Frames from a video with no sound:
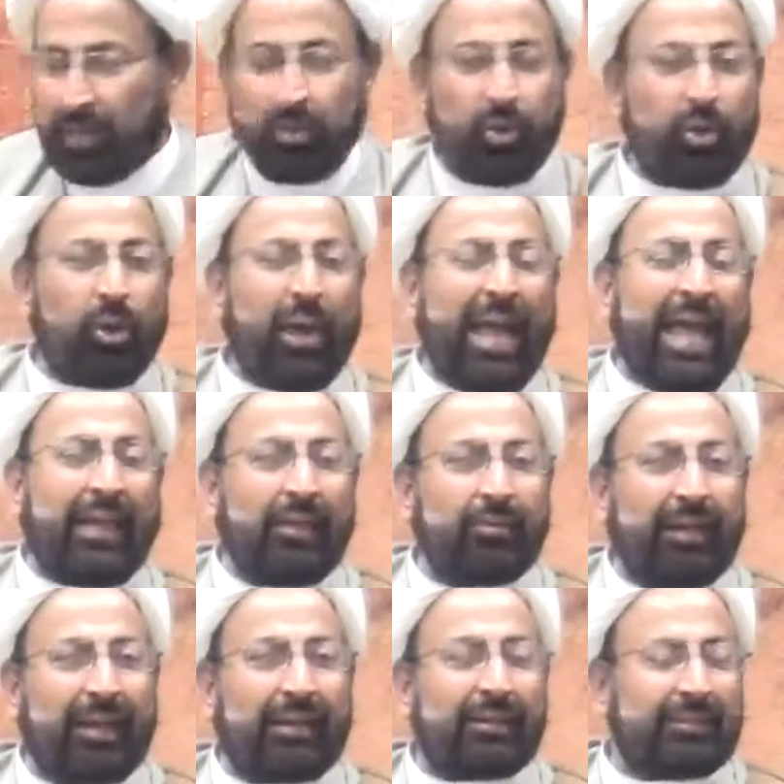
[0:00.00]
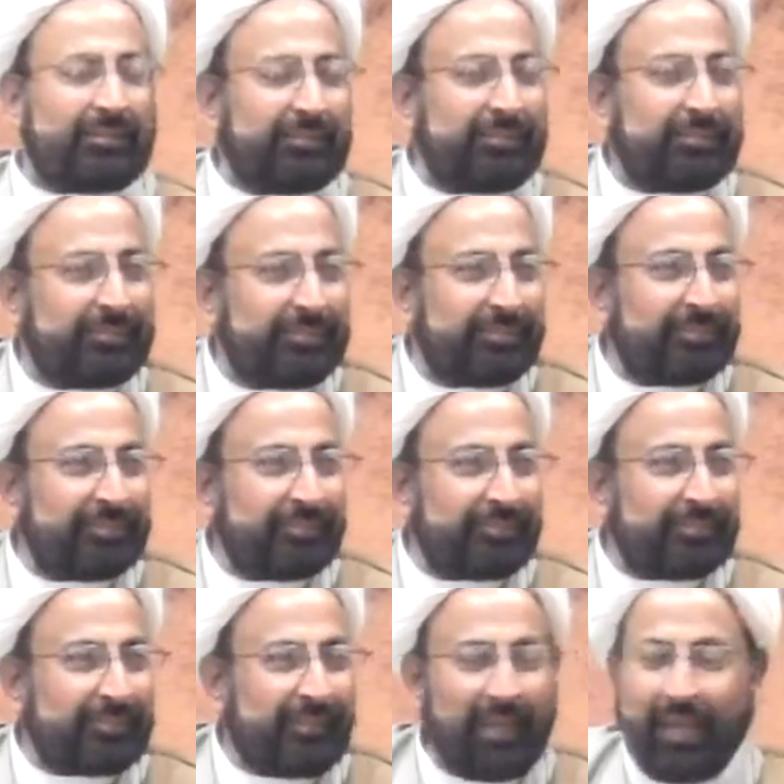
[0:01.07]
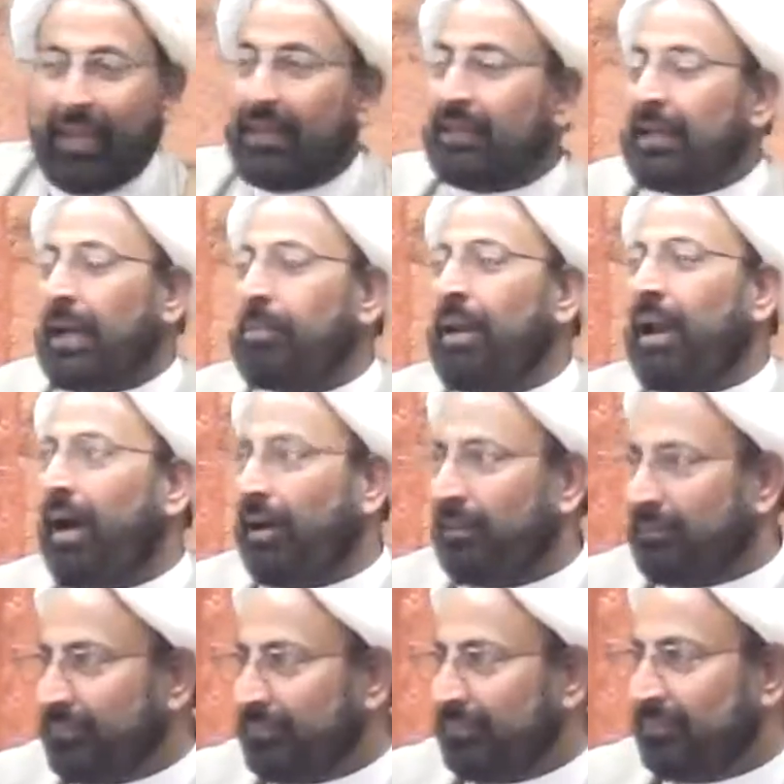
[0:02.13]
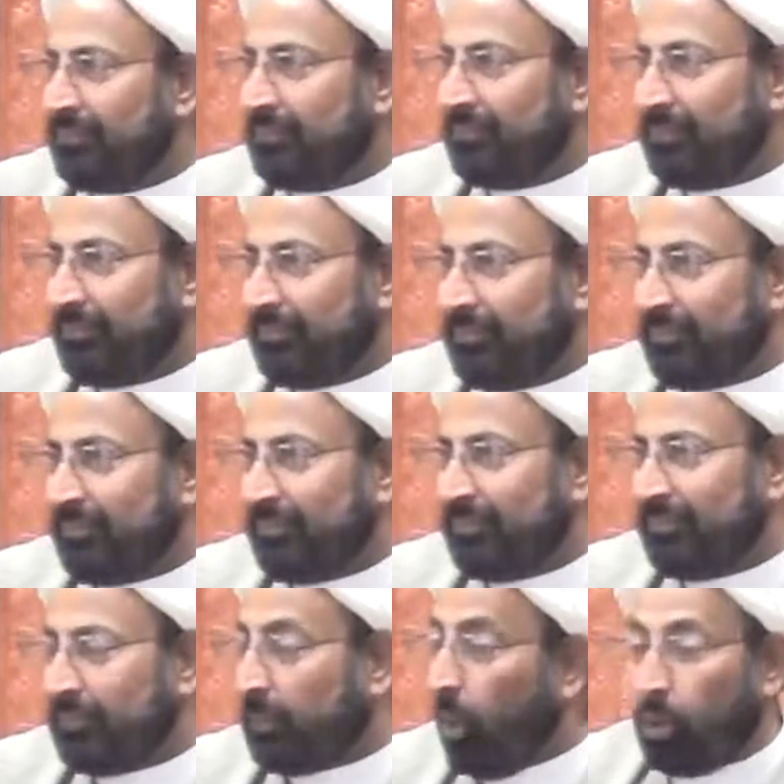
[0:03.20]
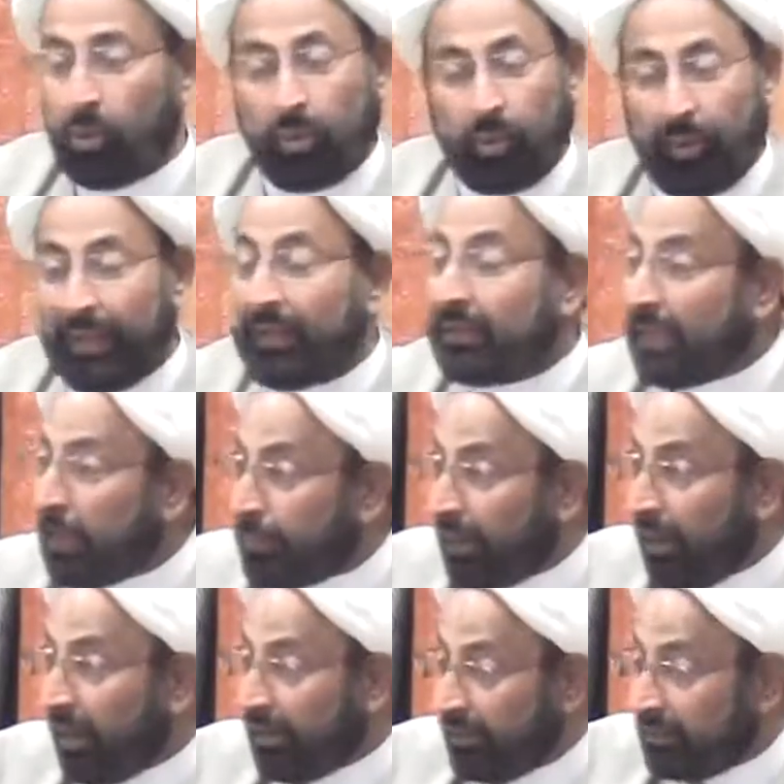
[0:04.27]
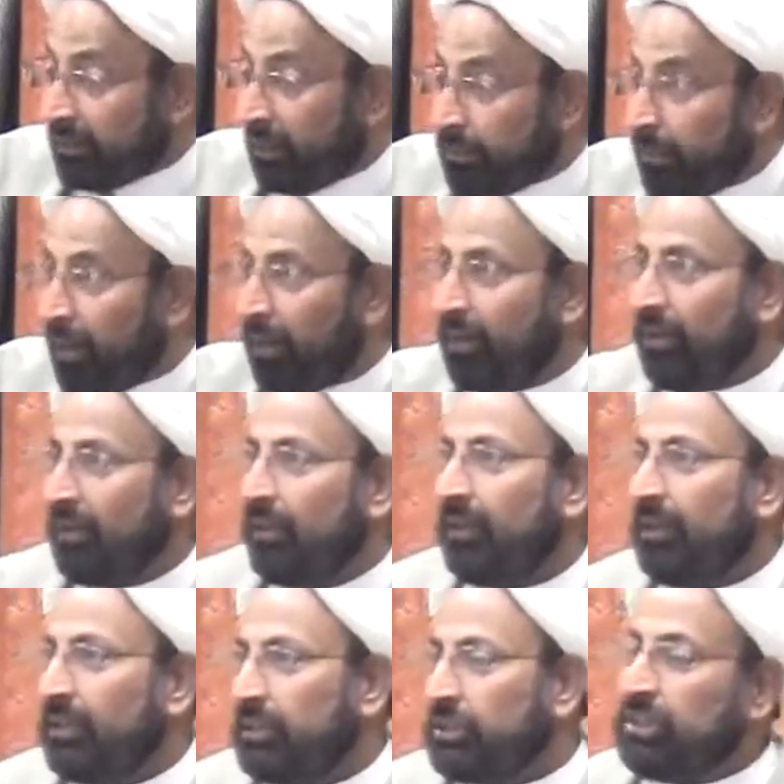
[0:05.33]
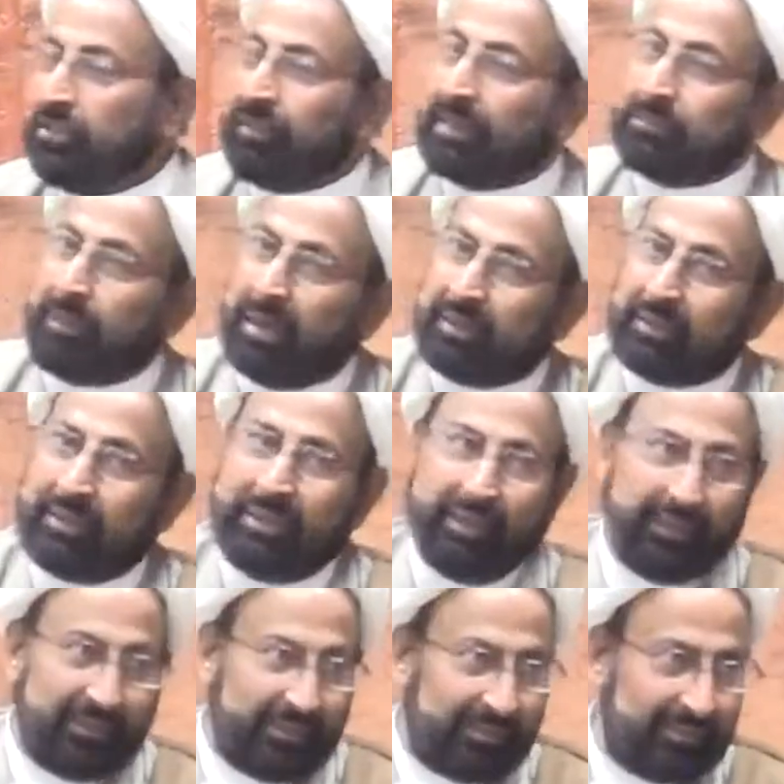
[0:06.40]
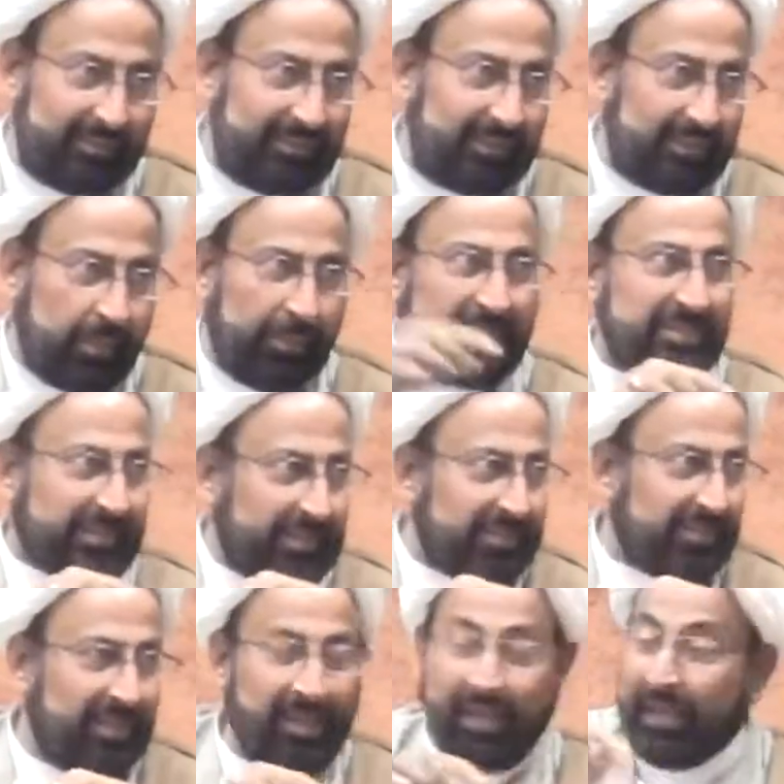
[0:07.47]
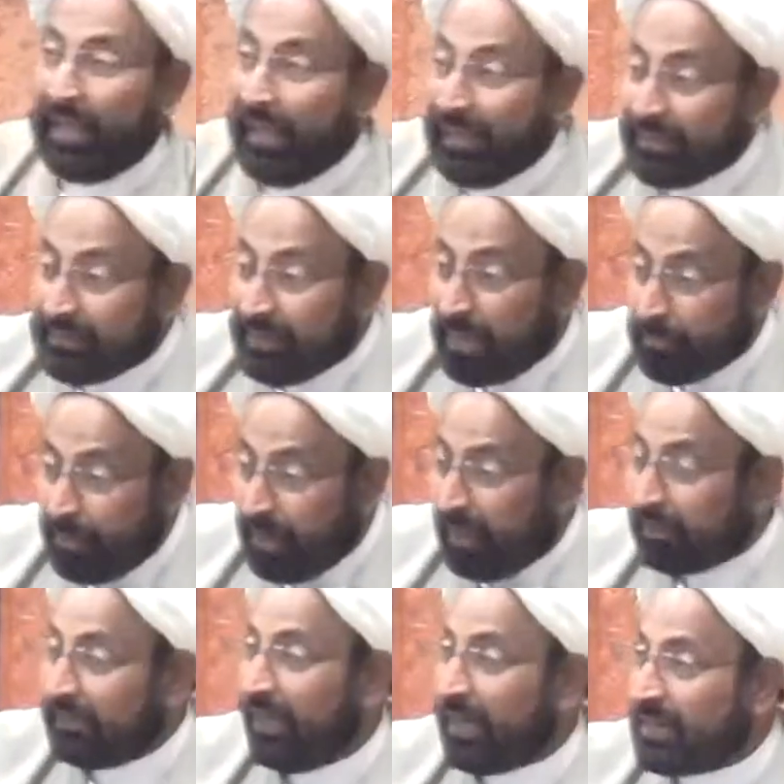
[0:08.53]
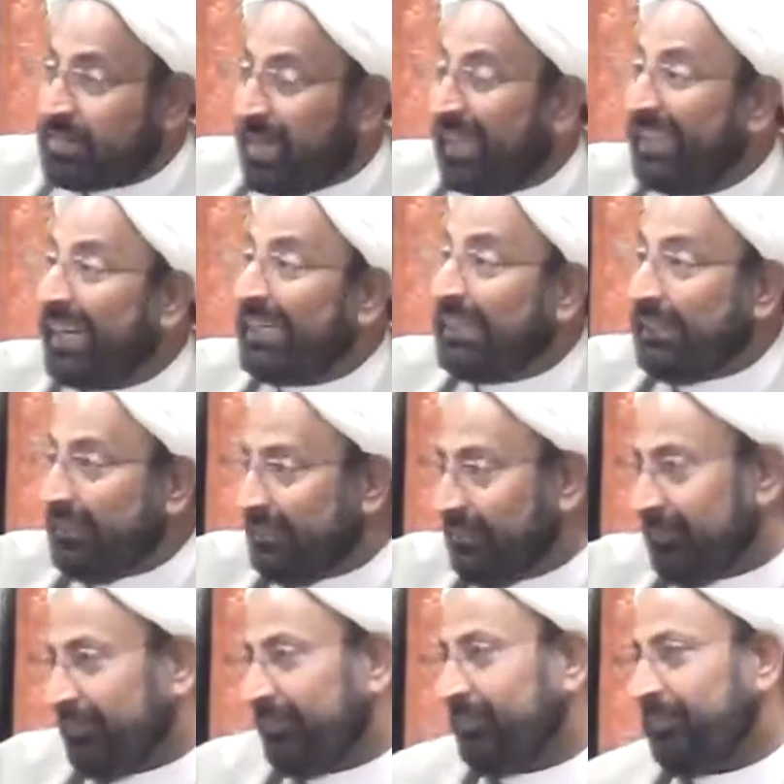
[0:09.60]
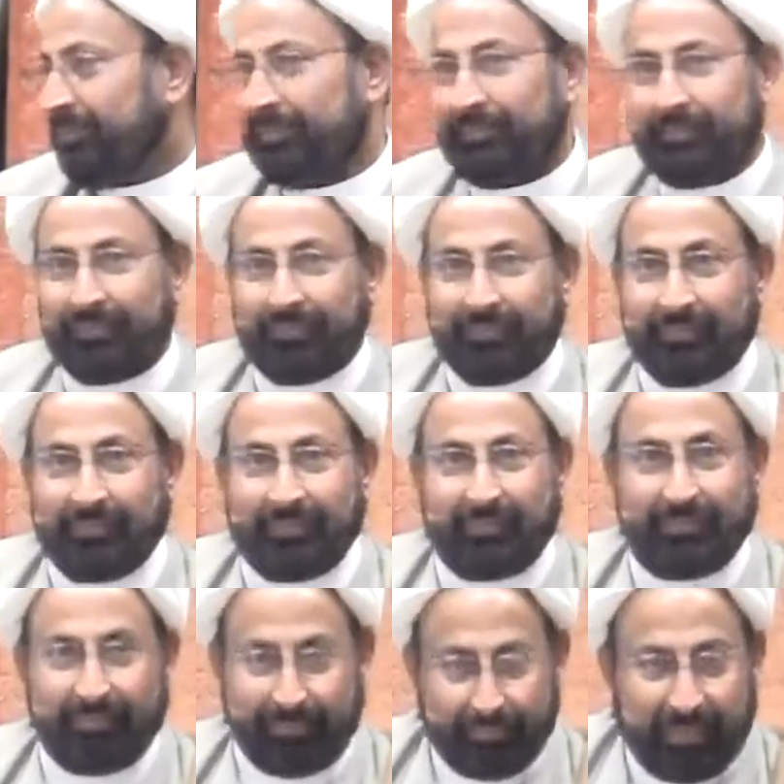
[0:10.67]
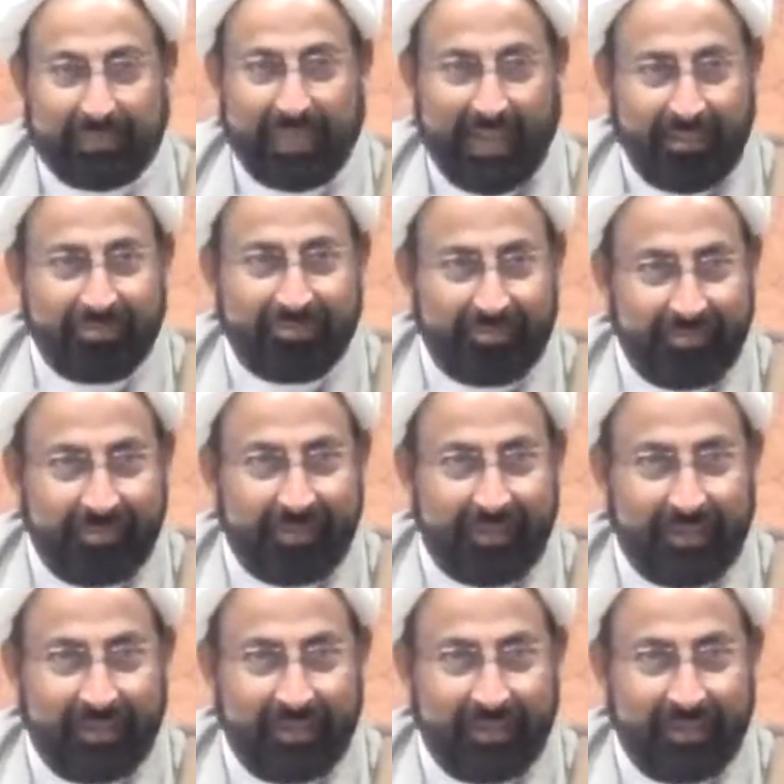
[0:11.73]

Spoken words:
Do you know anyone in Karbala? Oh no, in Karbala. She was martyred in Damascus. In Karbala, there is a lady. Mother of?